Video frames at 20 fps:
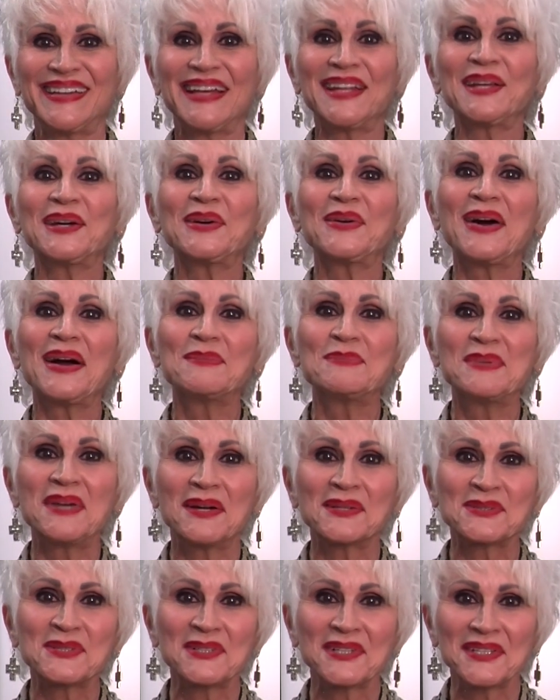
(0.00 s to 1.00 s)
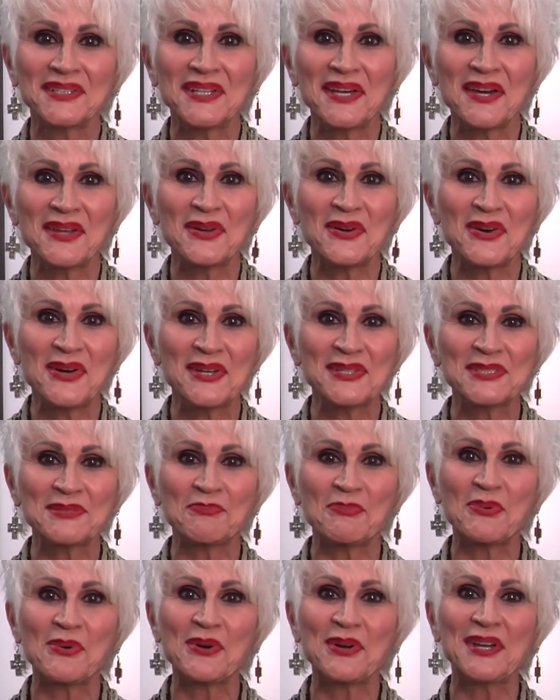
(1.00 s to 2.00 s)
Hello, I'm Dr. LaDonna
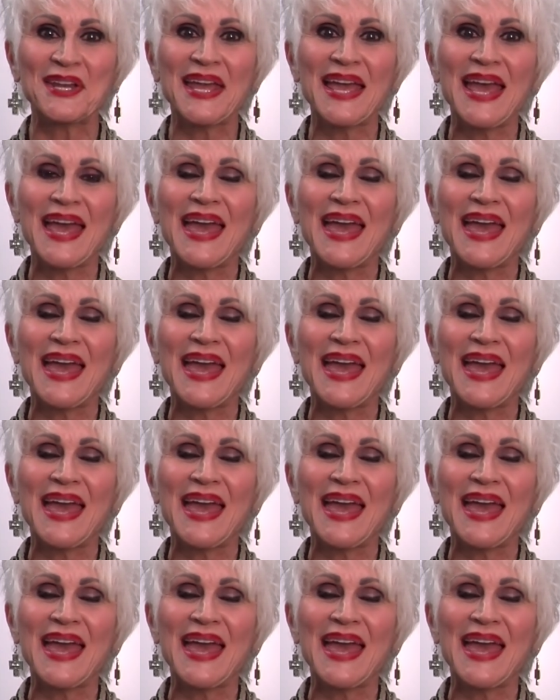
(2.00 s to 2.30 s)
Osborn,